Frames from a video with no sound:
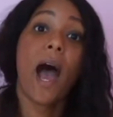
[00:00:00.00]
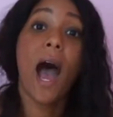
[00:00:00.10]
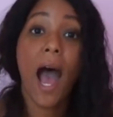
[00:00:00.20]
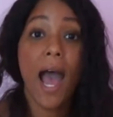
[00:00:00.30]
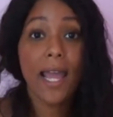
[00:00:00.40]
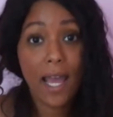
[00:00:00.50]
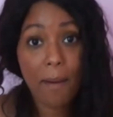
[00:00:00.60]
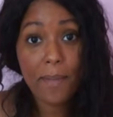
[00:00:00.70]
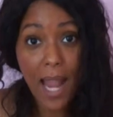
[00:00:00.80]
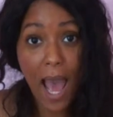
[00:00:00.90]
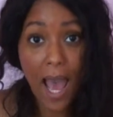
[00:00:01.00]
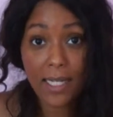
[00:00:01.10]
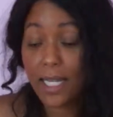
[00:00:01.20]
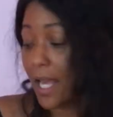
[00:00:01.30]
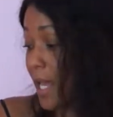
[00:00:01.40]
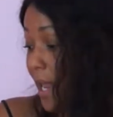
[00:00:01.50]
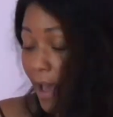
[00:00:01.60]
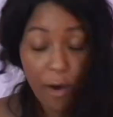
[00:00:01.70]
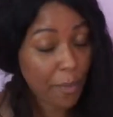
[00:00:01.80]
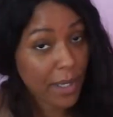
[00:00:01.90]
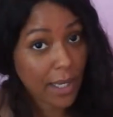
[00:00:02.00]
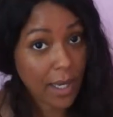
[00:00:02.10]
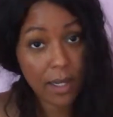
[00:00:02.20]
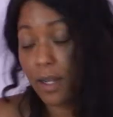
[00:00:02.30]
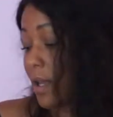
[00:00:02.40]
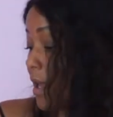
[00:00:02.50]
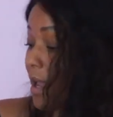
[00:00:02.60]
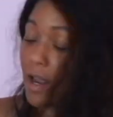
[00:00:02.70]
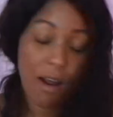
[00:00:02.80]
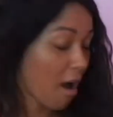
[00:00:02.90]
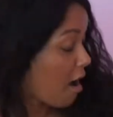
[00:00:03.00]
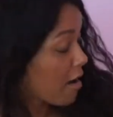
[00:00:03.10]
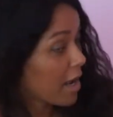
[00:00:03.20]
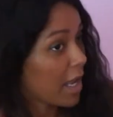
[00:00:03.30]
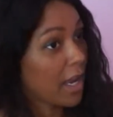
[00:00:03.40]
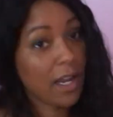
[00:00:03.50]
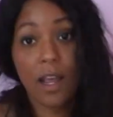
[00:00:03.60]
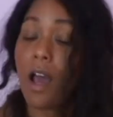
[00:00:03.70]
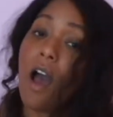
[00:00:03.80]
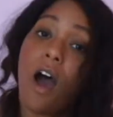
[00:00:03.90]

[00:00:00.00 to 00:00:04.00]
I am not an LPN, an RN,